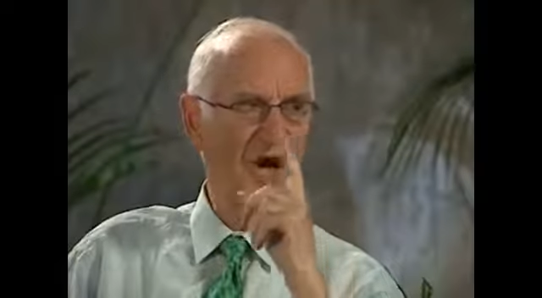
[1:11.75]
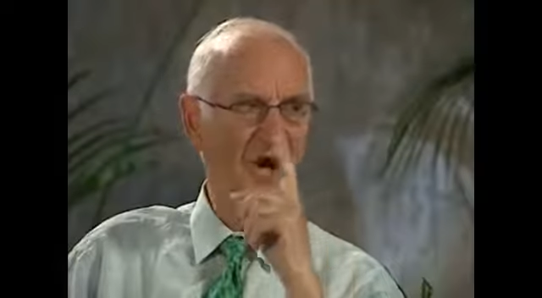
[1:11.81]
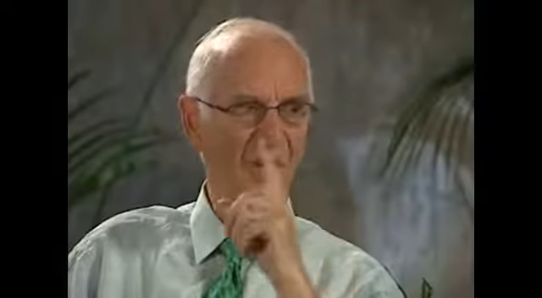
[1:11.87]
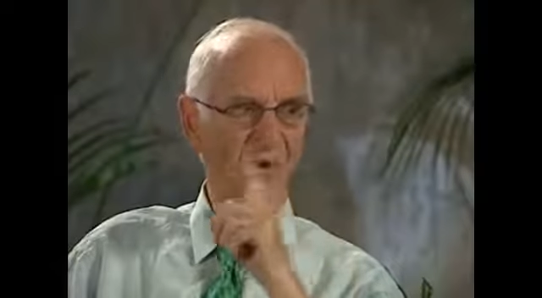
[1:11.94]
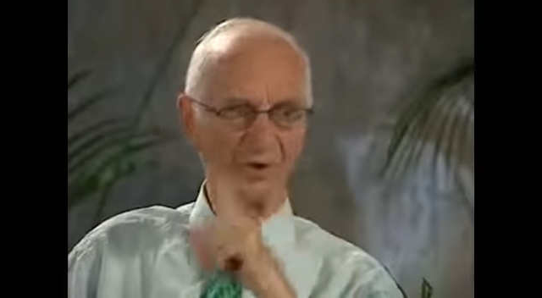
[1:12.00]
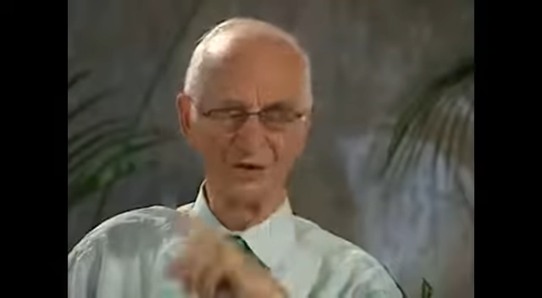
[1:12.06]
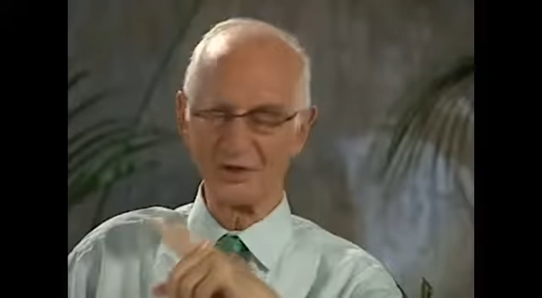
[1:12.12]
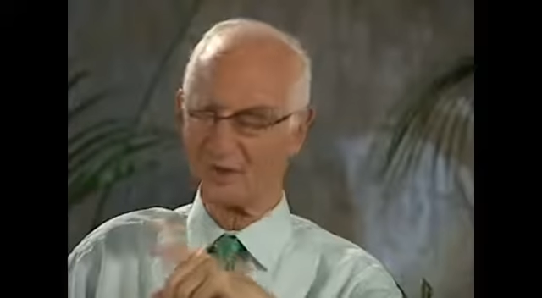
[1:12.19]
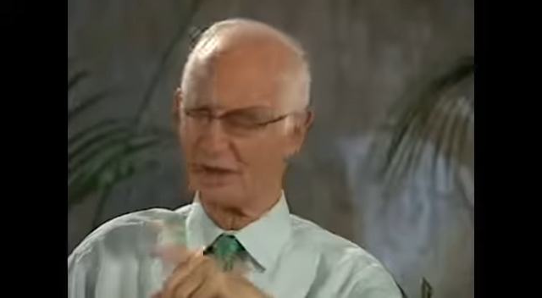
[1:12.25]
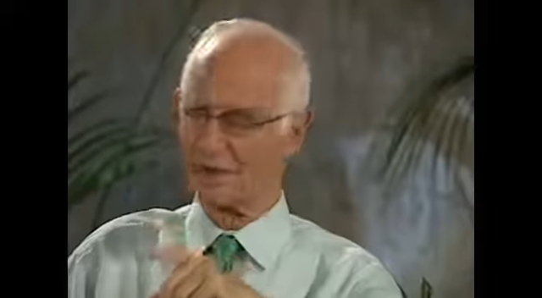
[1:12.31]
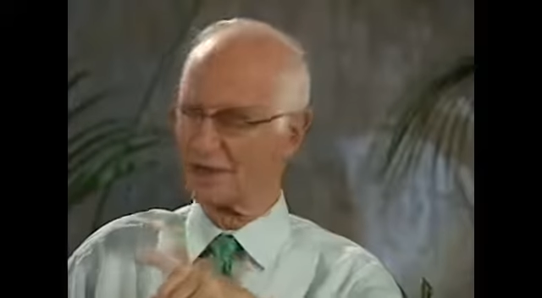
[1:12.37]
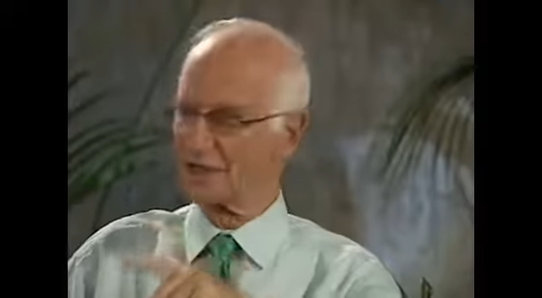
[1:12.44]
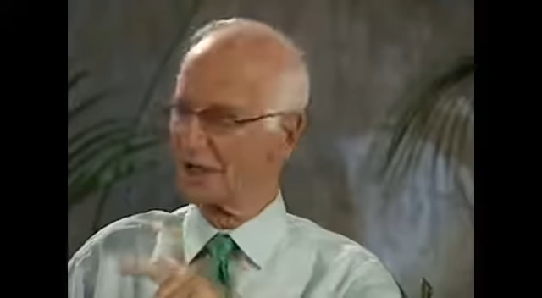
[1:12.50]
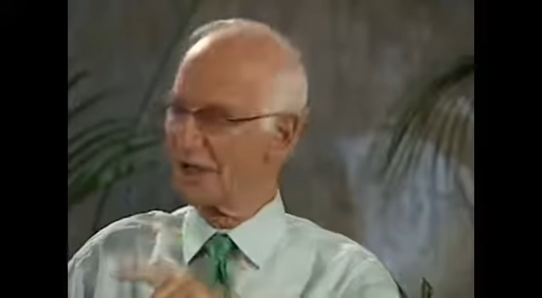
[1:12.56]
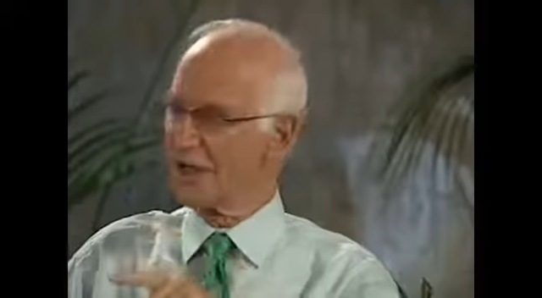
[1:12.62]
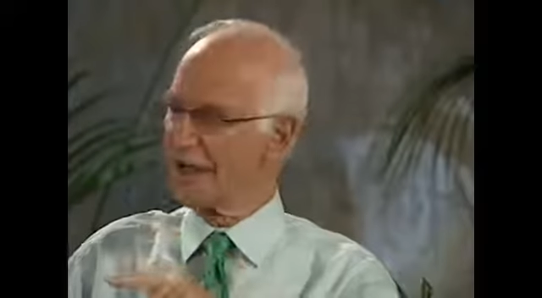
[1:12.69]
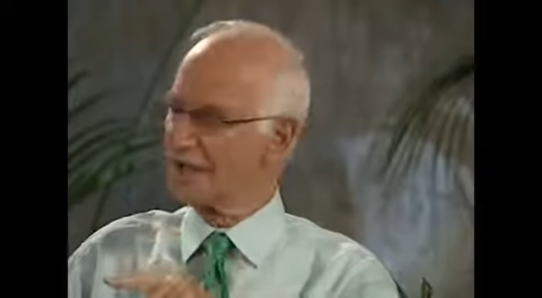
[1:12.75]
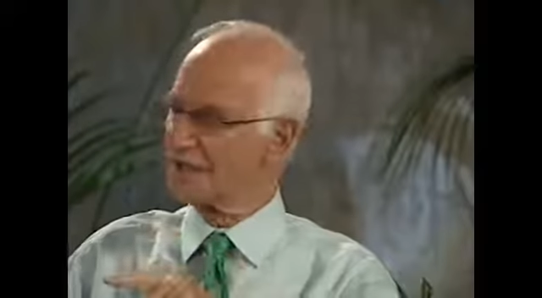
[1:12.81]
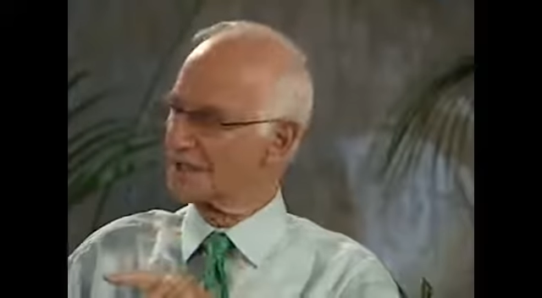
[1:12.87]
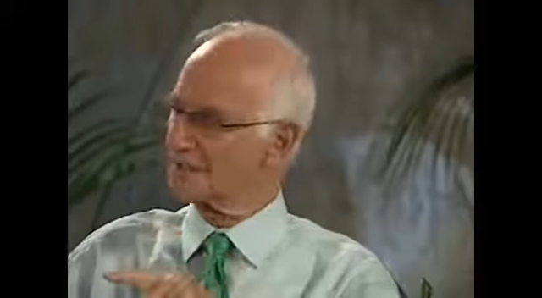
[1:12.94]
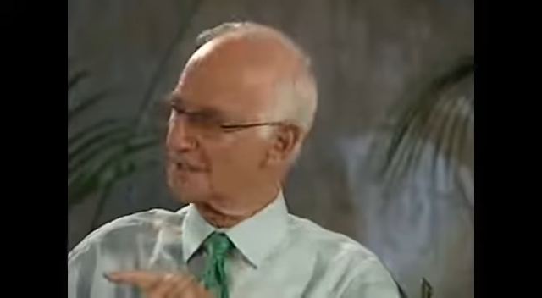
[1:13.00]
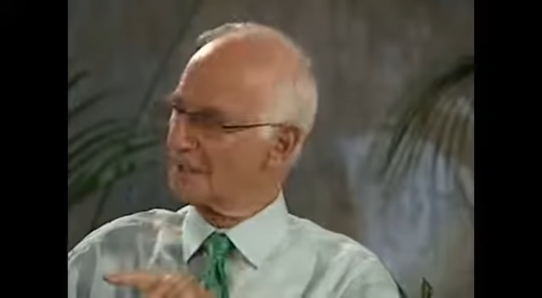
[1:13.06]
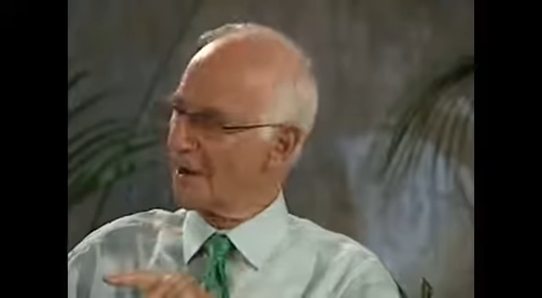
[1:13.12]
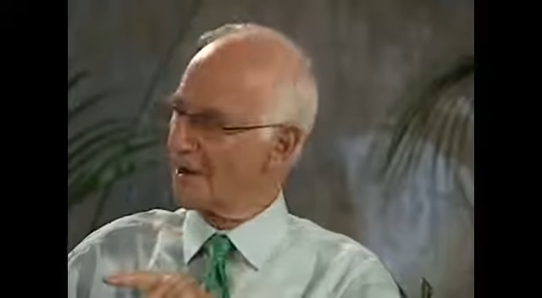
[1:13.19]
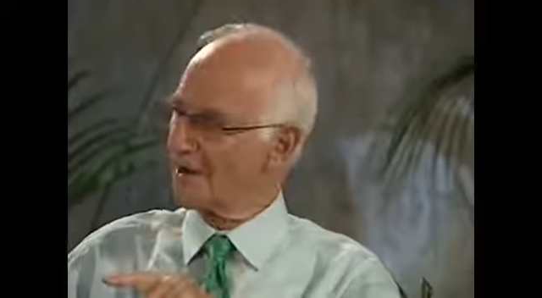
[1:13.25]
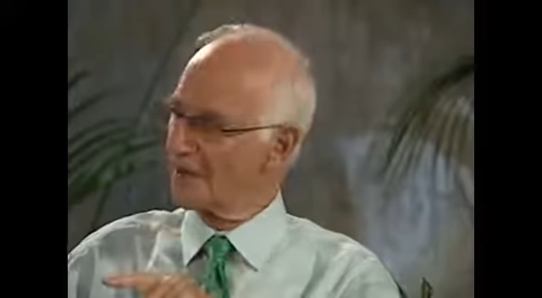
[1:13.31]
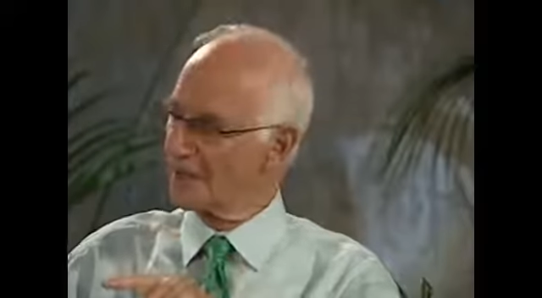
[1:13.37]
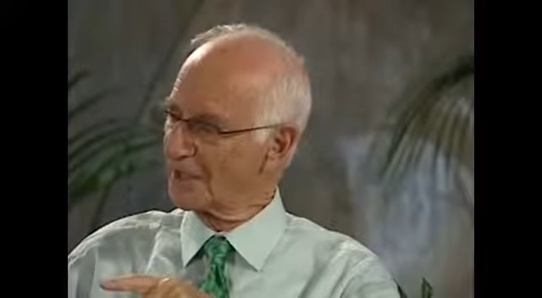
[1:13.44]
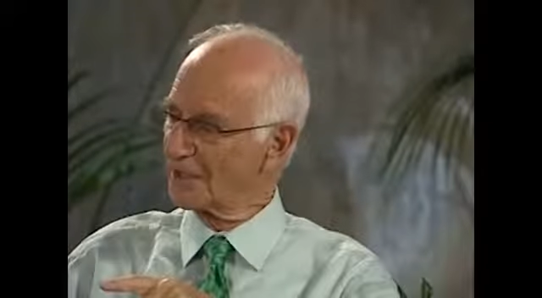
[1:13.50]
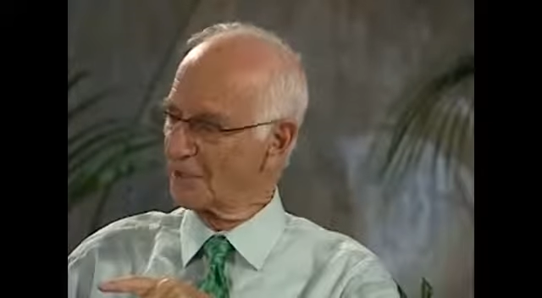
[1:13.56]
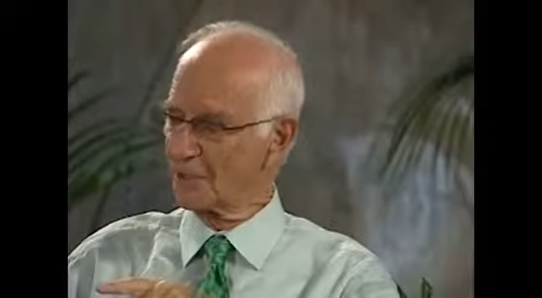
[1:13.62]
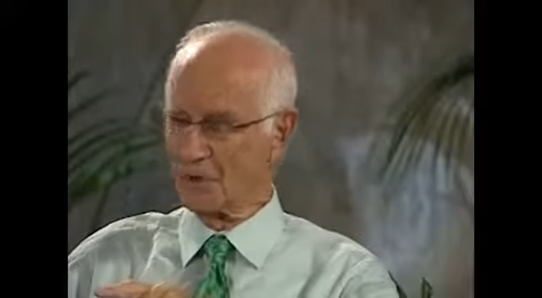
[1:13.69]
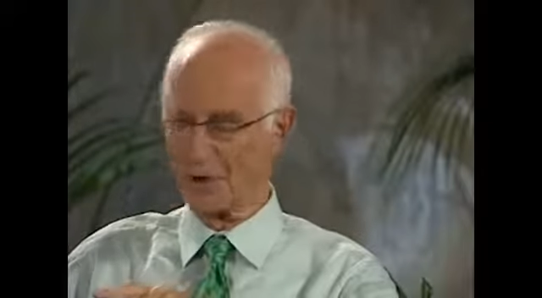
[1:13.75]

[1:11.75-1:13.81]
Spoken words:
Oldster as a parallel